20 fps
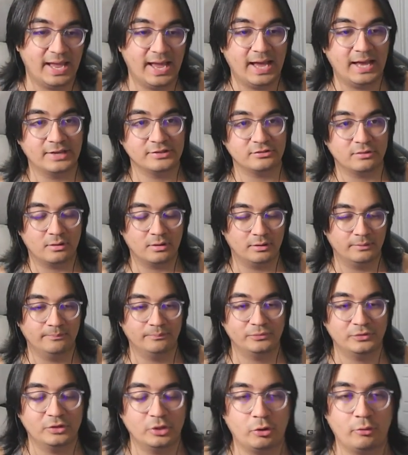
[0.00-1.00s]
has on
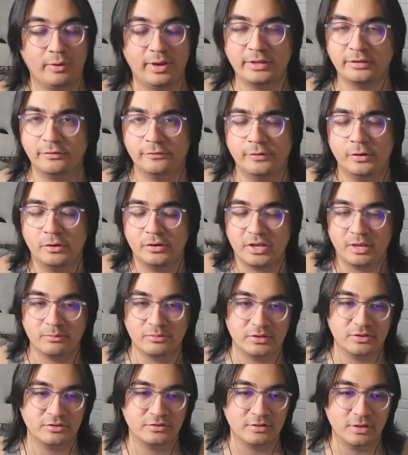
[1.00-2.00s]
the Grand Theft Auto games
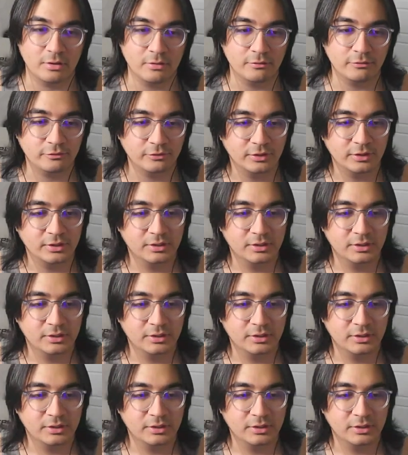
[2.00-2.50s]
itself.